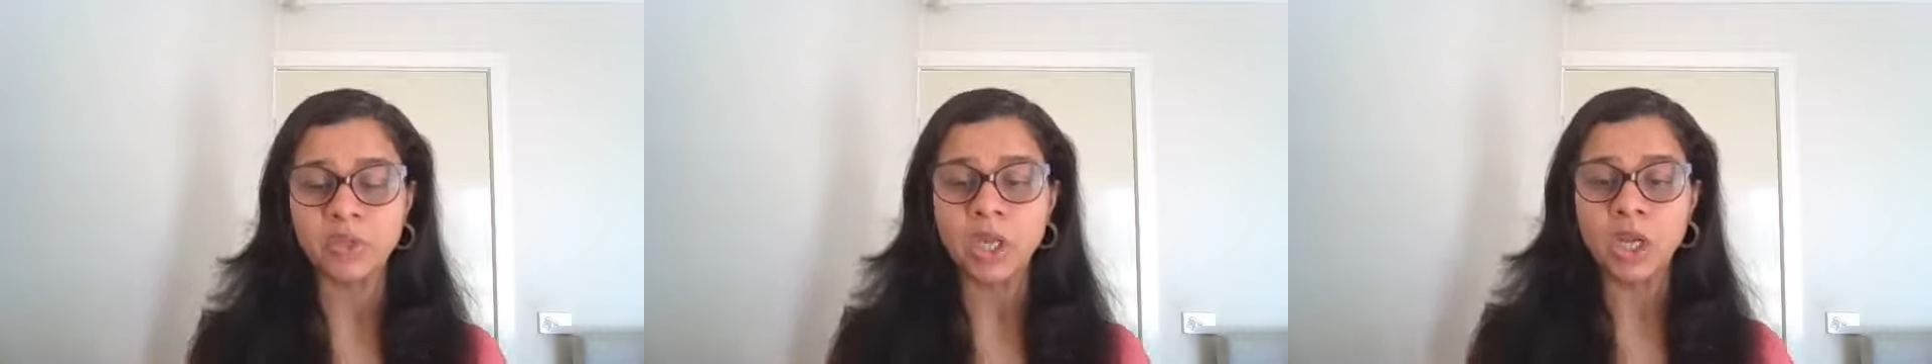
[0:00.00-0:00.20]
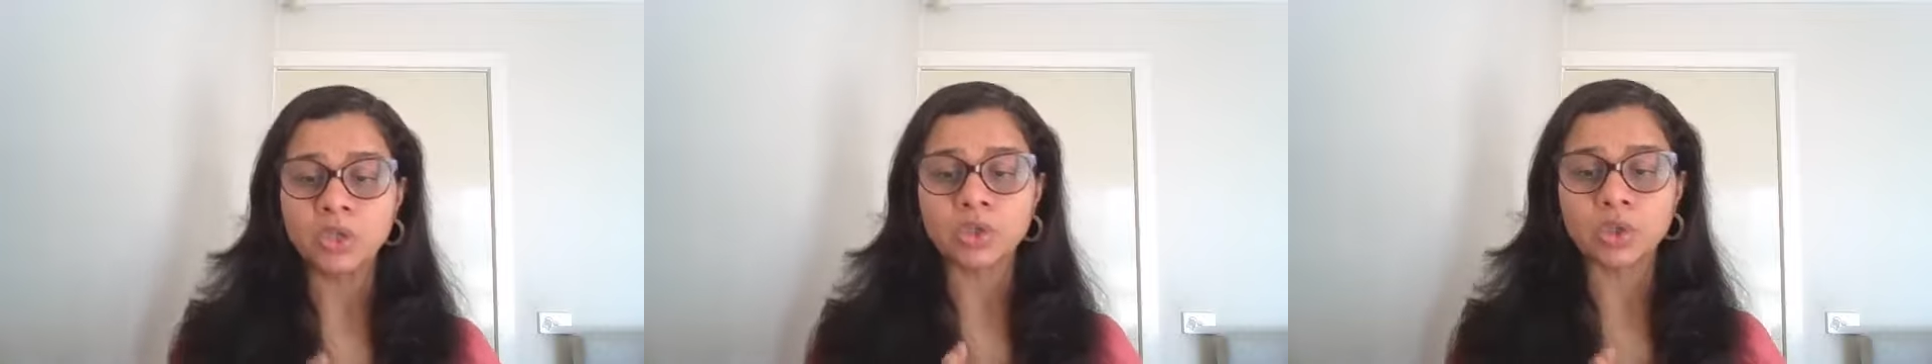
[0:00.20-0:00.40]

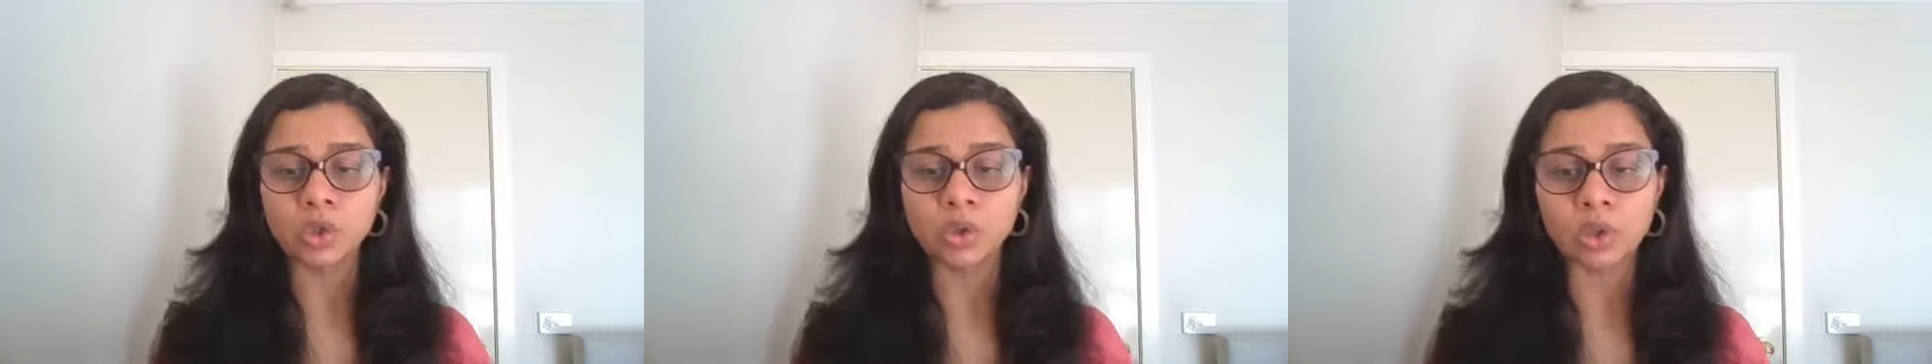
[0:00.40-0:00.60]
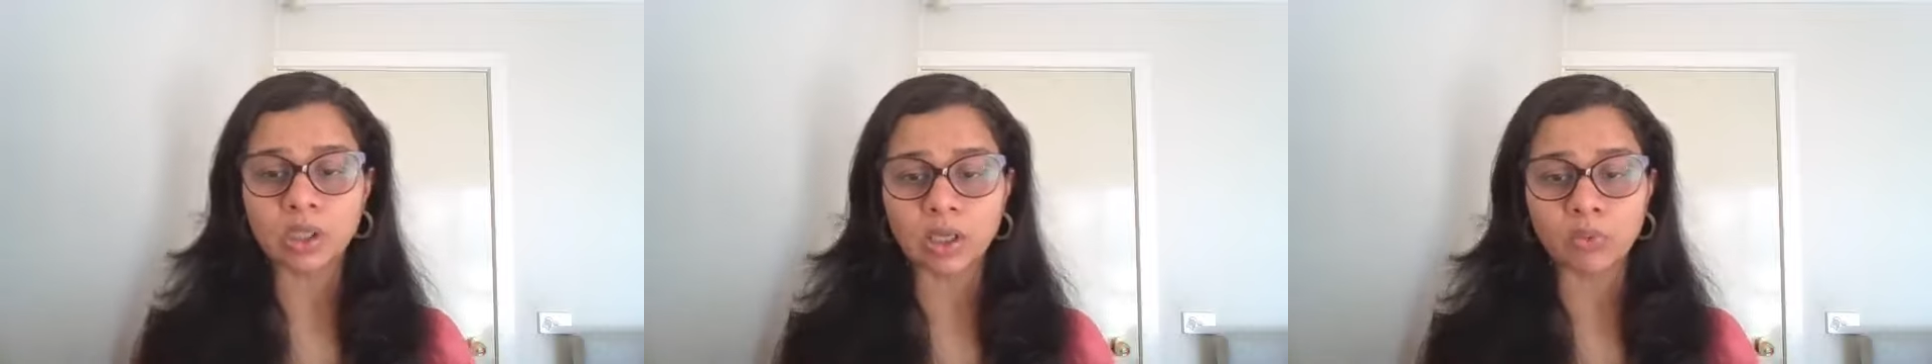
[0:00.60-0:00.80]
So
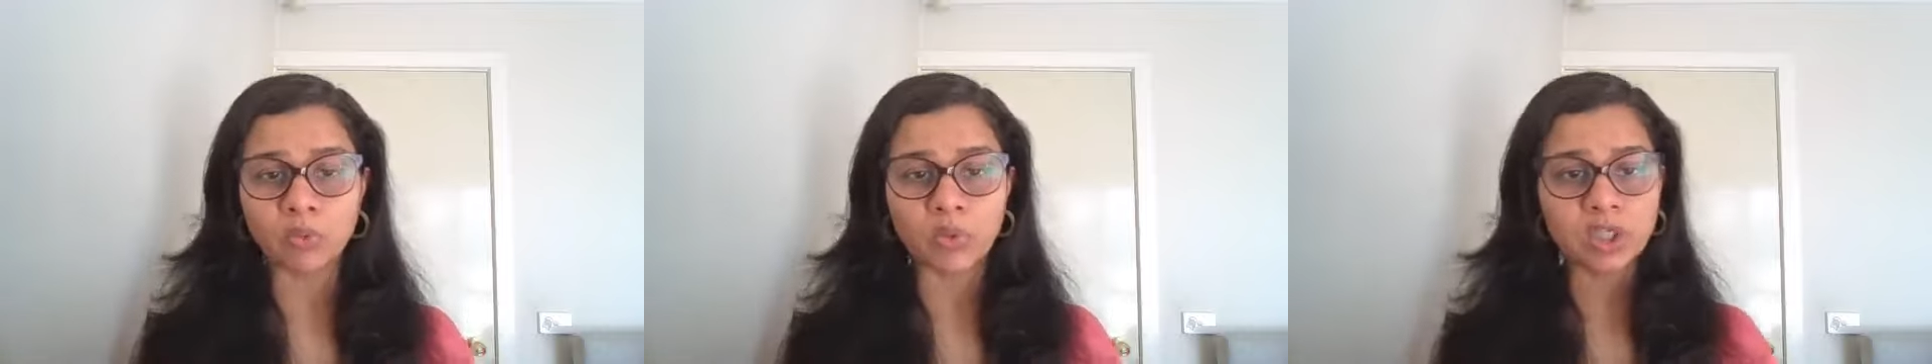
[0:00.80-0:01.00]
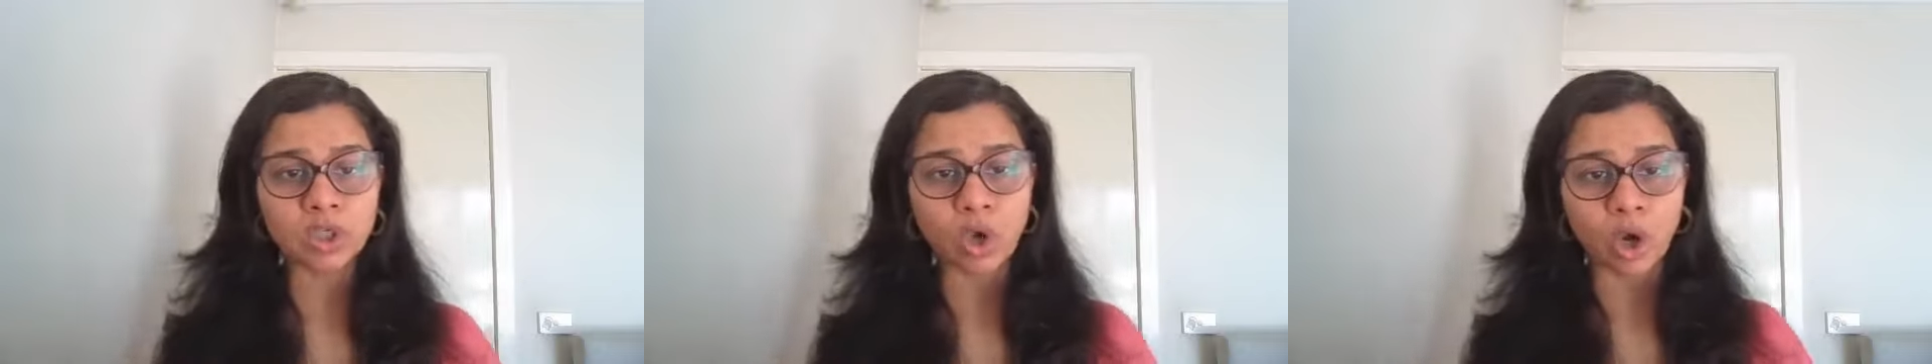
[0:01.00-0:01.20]
look at
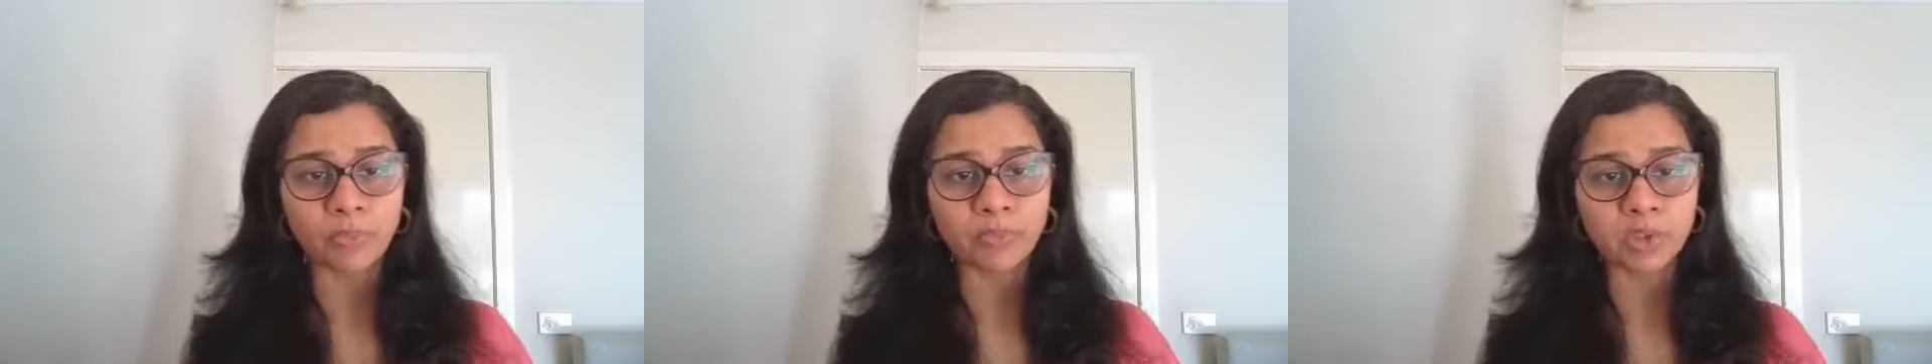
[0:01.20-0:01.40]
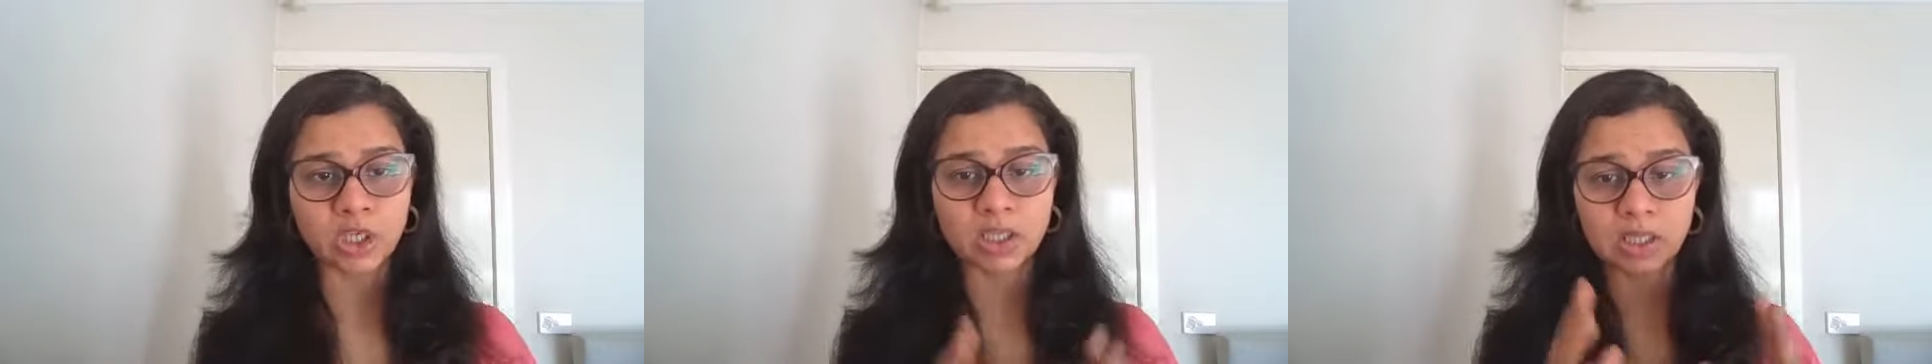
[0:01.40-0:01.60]
which
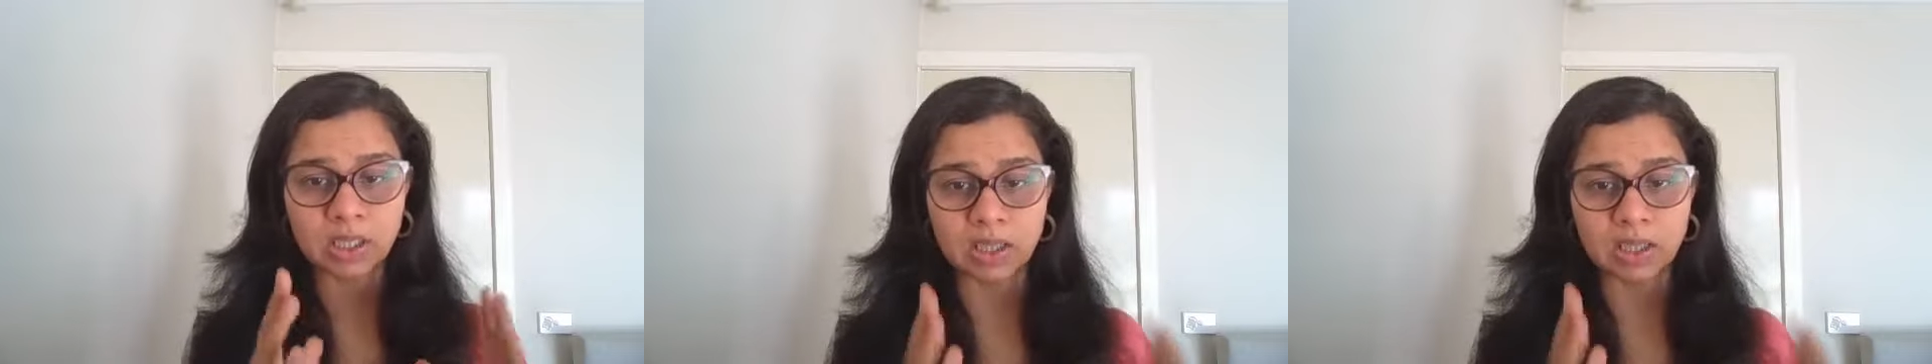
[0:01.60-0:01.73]
options in